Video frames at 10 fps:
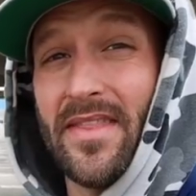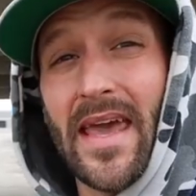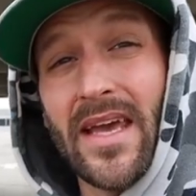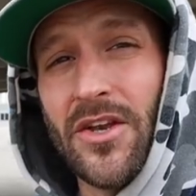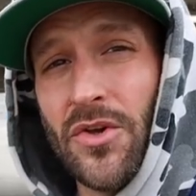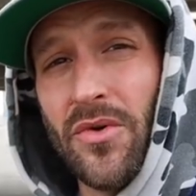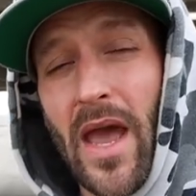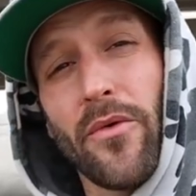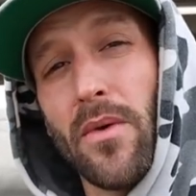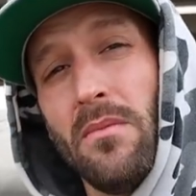that they could do
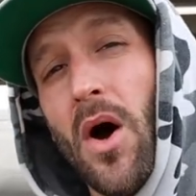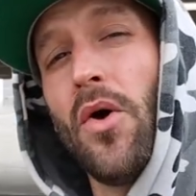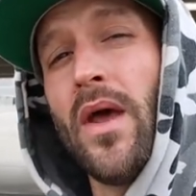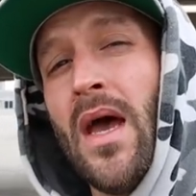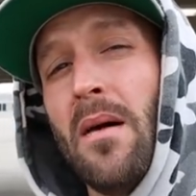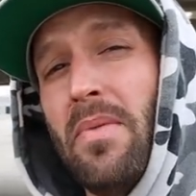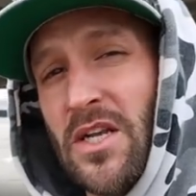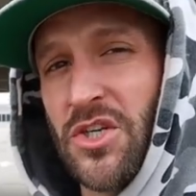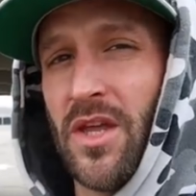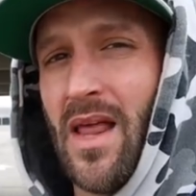a remote
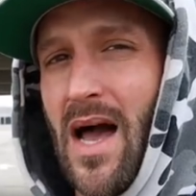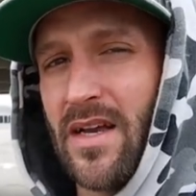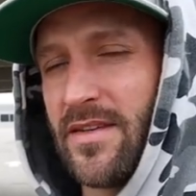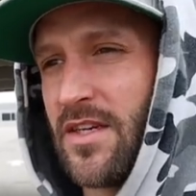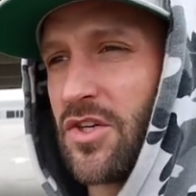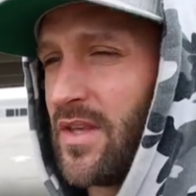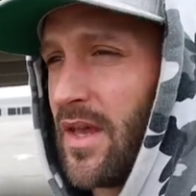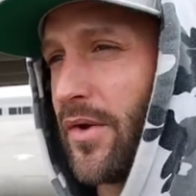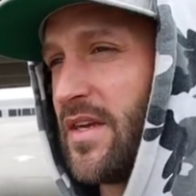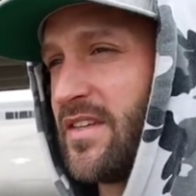bench unlock. Essentially,
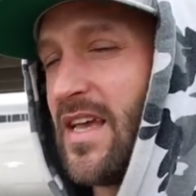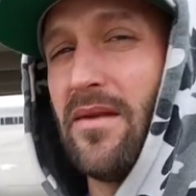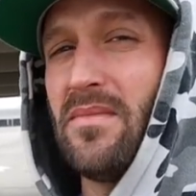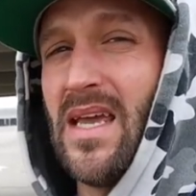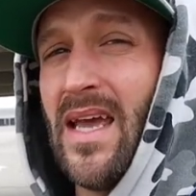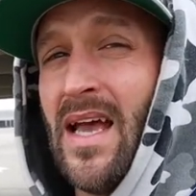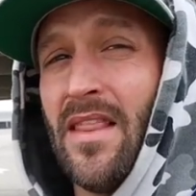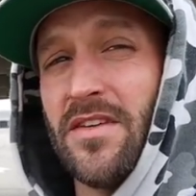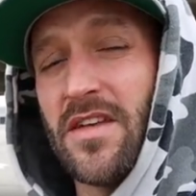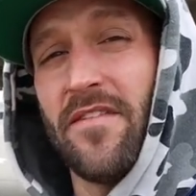they're gonna send me
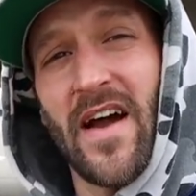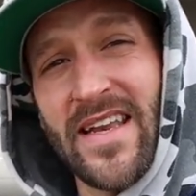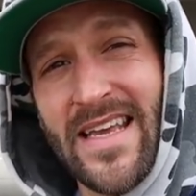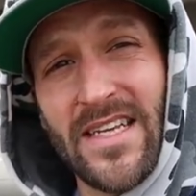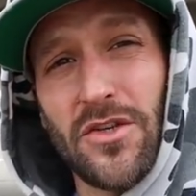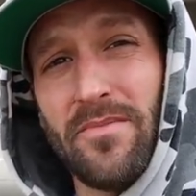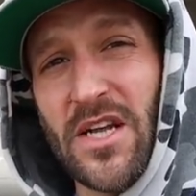the stuff I needed to